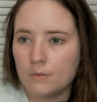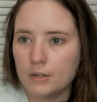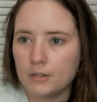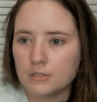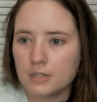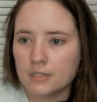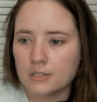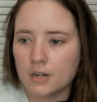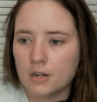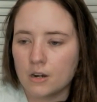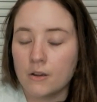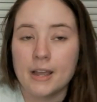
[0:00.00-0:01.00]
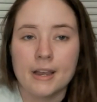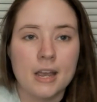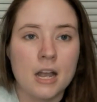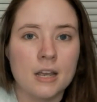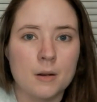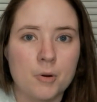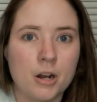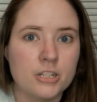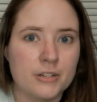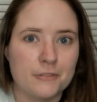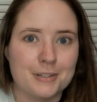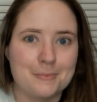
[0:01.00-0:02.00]
What else did I start? Oh yeah, I got, I got a
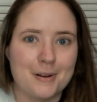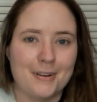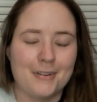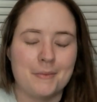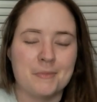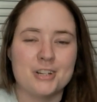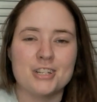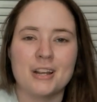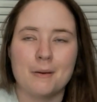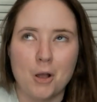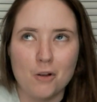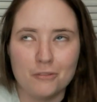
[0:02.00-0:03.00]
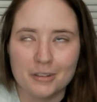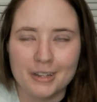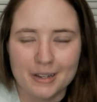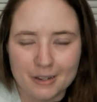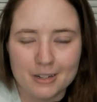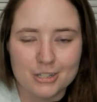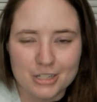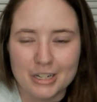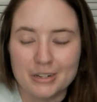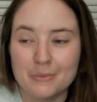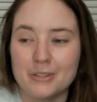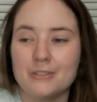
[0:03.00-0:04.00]
project for tomorrow. I'm, gonna I'm hopefully going to
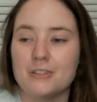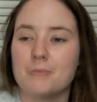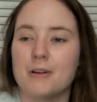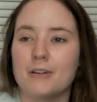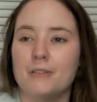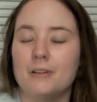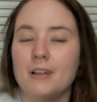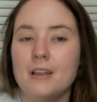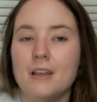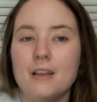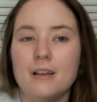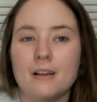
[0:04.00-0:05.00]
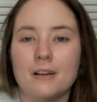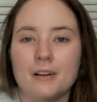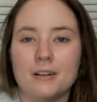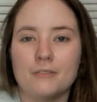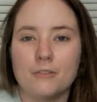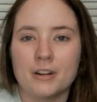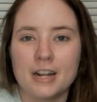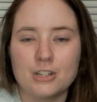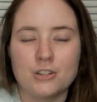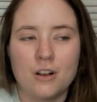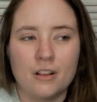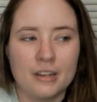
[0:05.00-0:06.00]
share with you tomorrow uh, for a
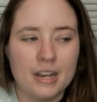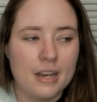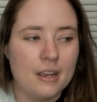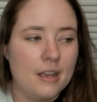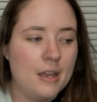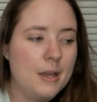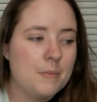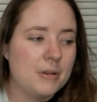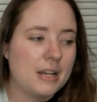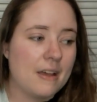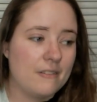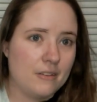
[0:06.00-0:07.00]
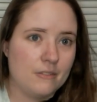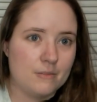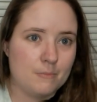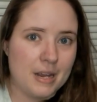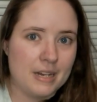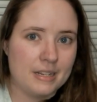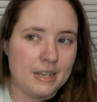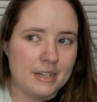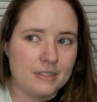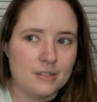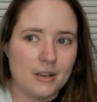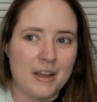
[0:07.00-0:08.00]
national holiday. But I haven't even made it
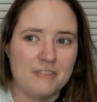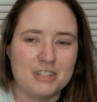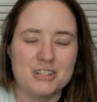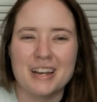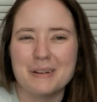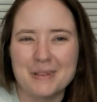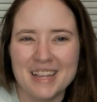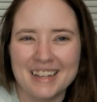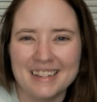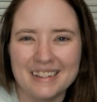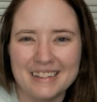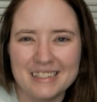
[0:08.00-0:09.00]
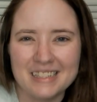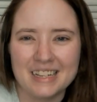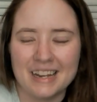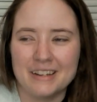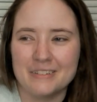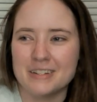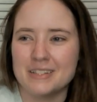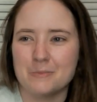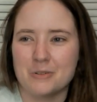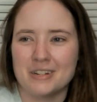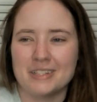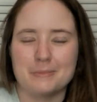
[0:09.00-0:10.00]
yet, so I have to try to make it tonight or in
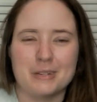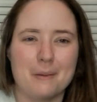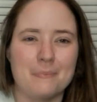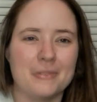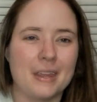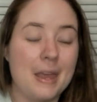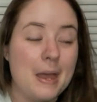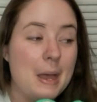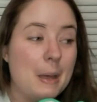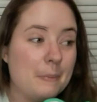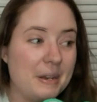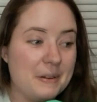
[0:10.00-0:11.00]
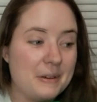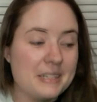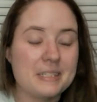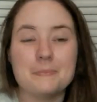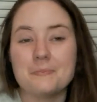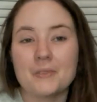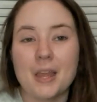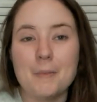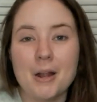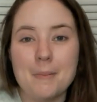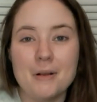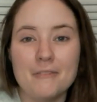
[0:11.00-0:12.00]
the morning sometime. But anyways,
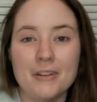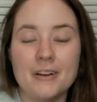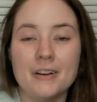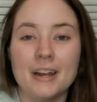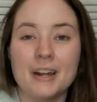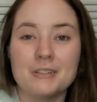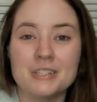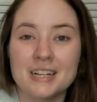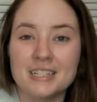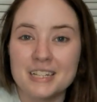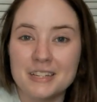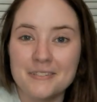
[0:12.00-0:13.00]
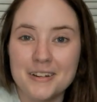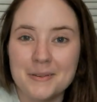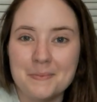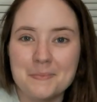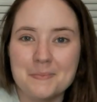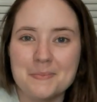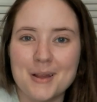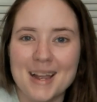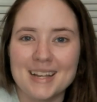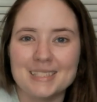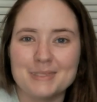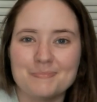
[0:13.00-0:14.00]
I'm going to hop off here and I'll see you guys in the video.
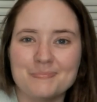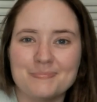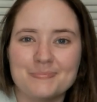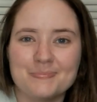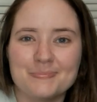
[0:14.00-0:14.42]
Bye guys.